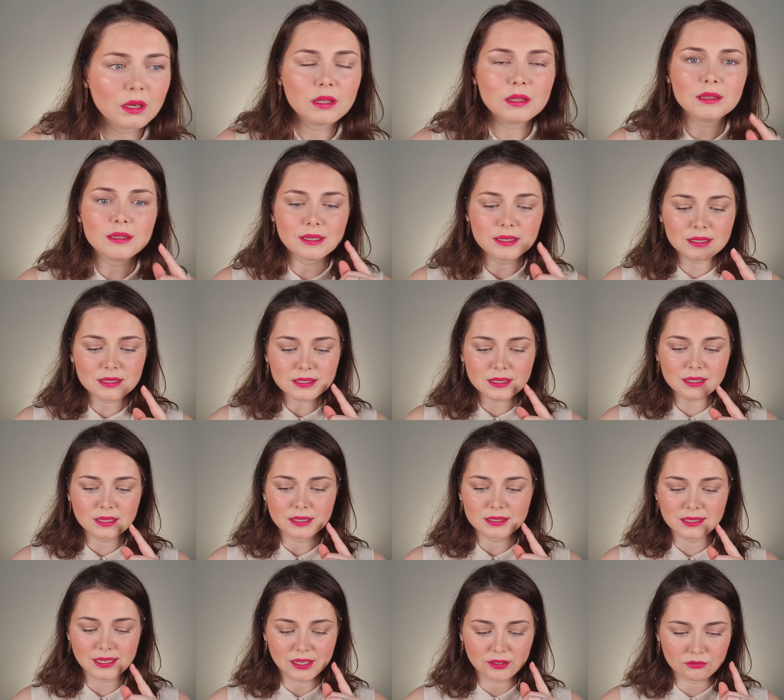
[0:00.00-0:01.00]
This
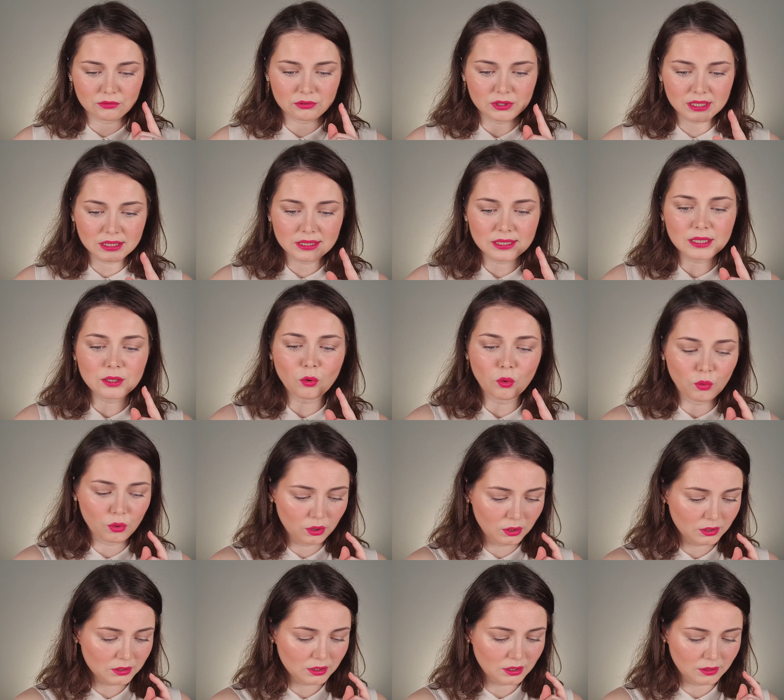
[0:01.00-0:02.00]
is a really
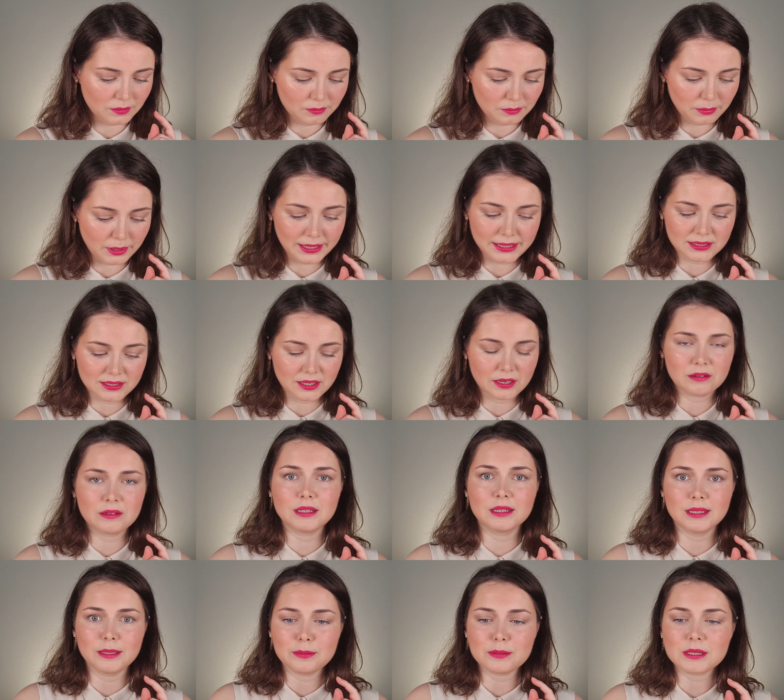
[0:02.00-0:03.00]
old by Teddy
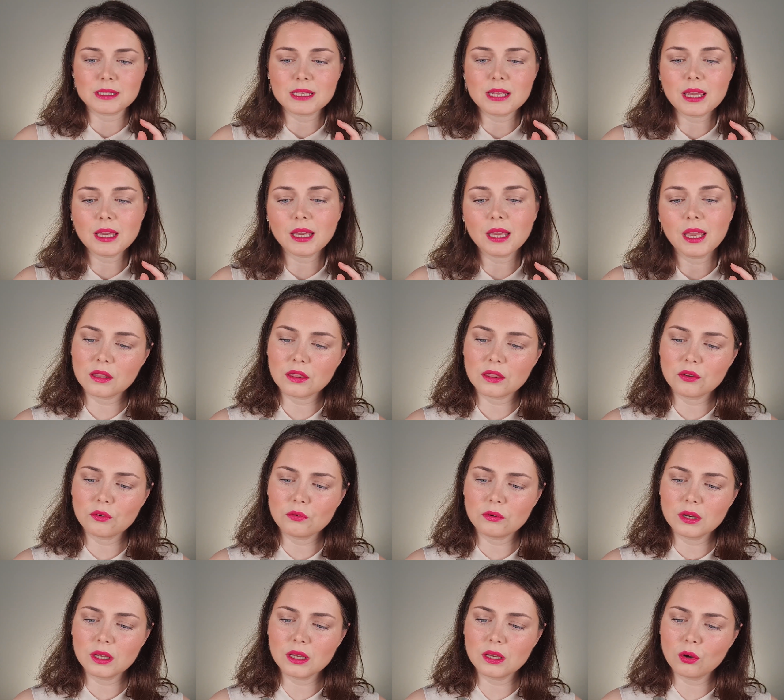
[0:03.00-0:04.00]
lipstick,
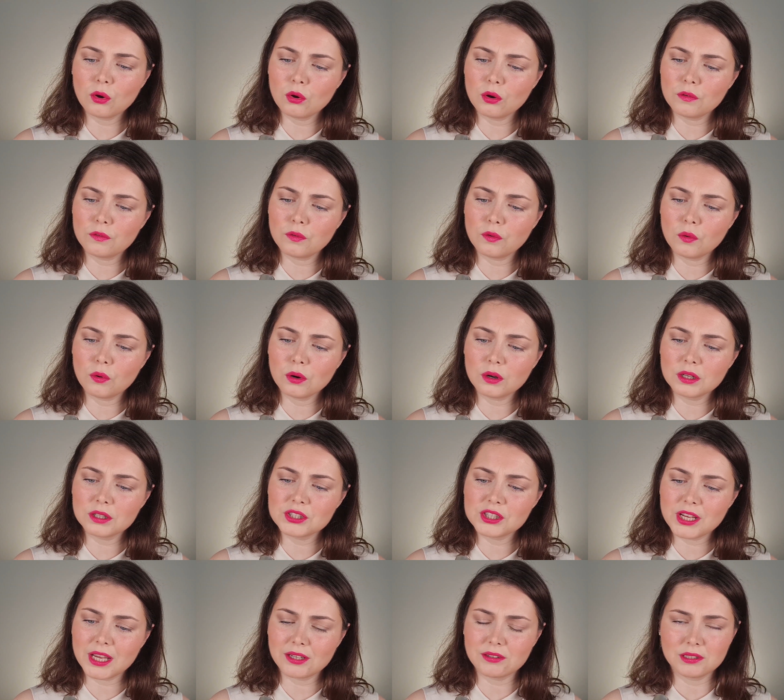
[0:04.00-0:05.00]
304
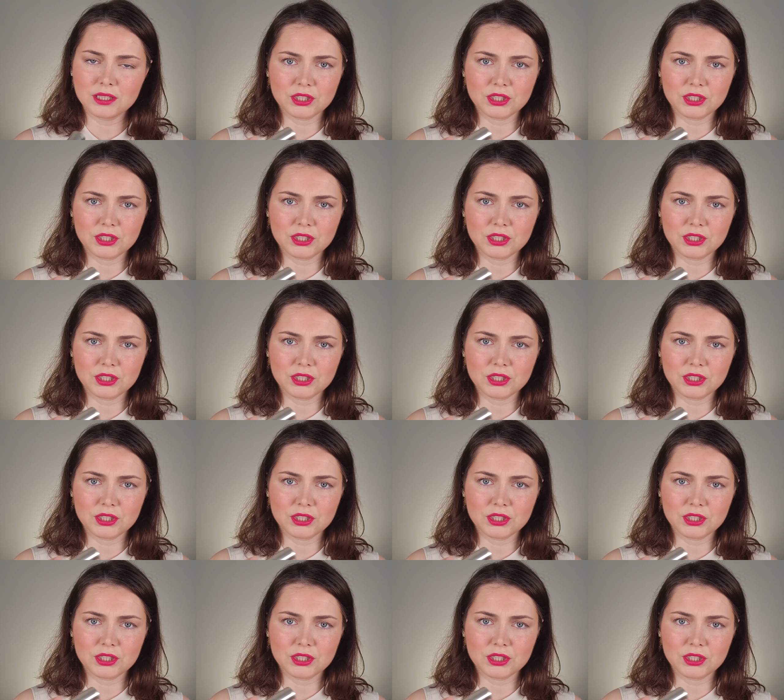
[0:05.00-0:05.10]
Cherry